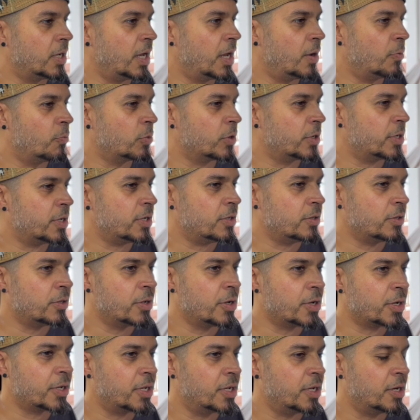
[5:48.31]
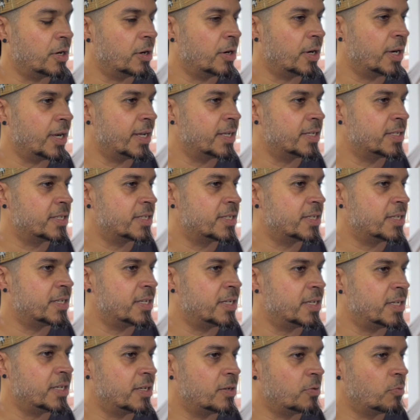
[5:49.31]
and we're gonna look here and
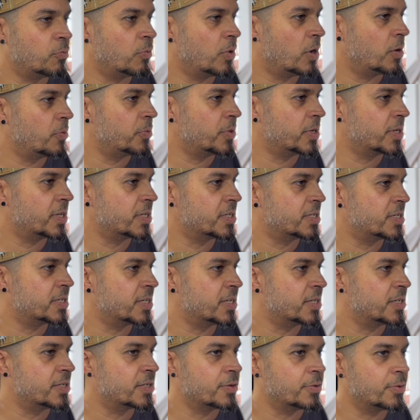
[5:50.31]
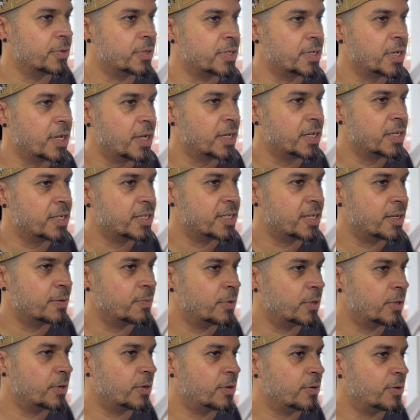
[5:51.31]
see what we can see. So it's
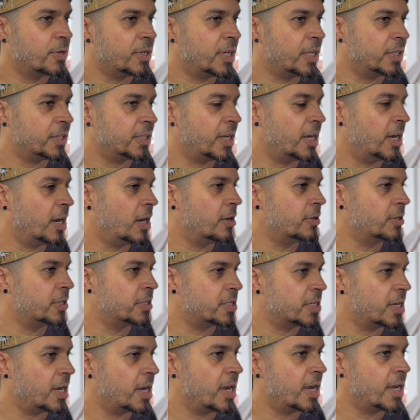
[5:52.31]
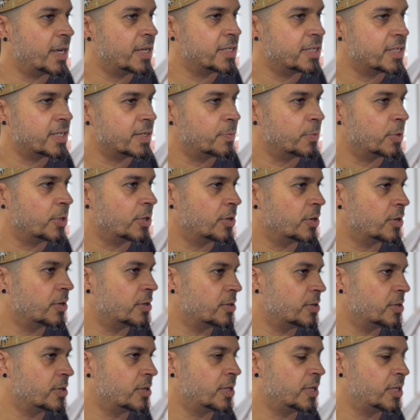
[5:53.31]
similar, you got the hair, the tie,
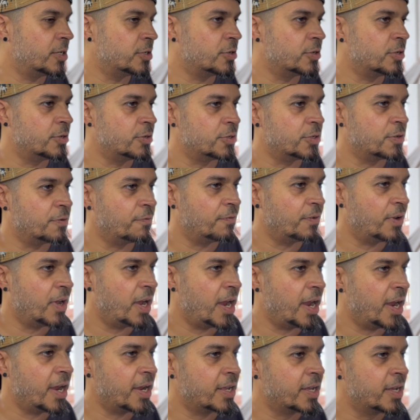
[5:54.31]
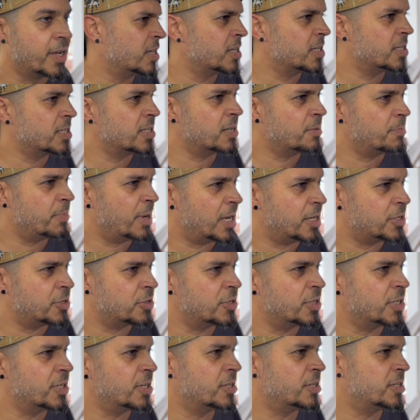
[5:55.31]
similar, they introduced a flag. Isn't it past
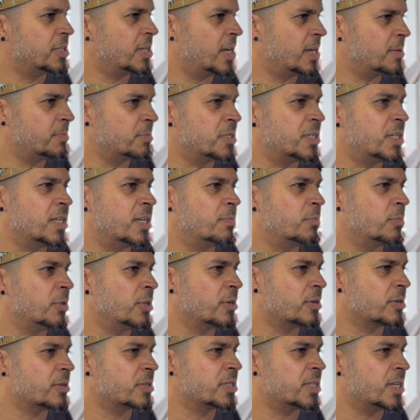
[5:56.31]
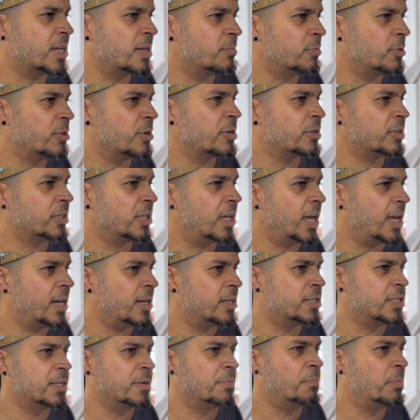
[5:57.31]
your jail time? Same look, same look. They
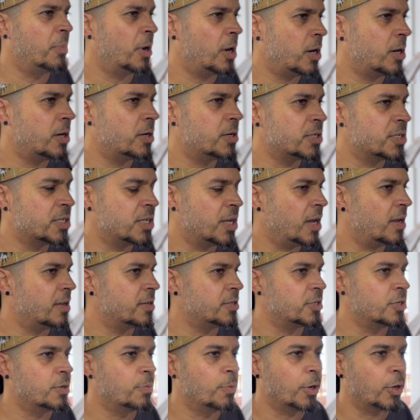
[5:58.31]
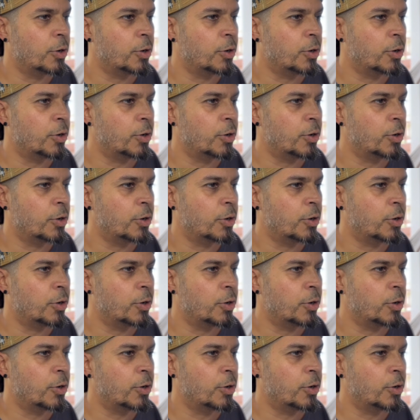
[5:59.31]
added some bars, not super